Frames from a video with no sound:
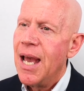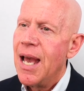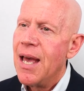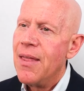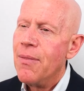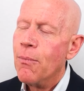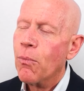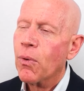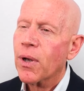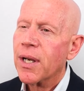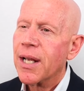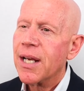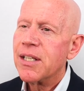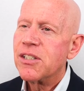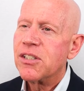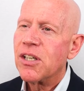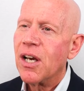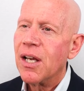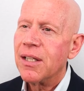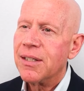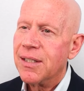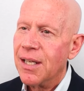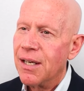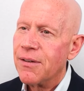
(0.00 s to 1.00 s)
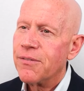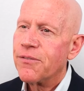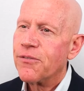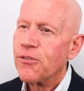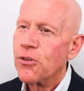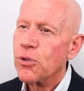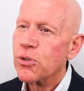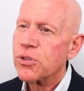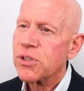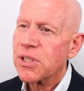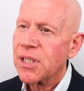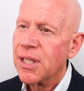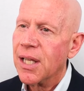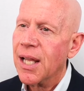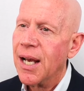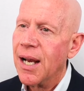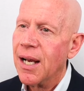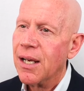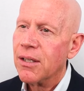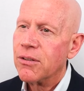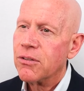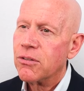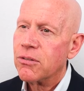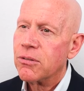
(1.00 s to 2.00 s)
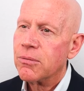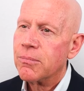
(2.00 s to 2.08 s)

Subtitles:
And when I taught that first class,